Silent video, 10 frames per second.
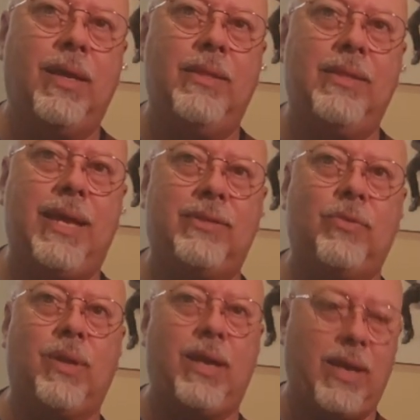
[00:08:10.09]
And that's
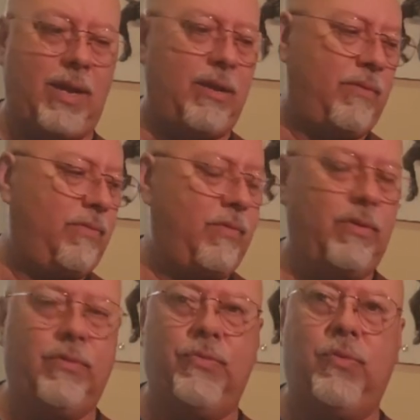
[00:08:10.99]
what I have
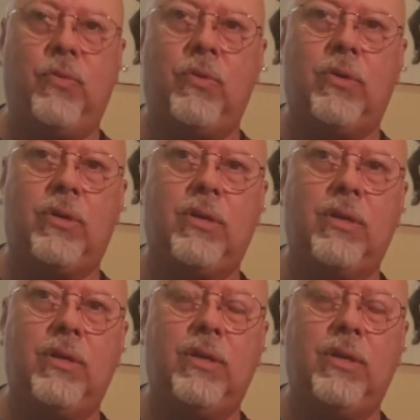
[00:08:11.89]
for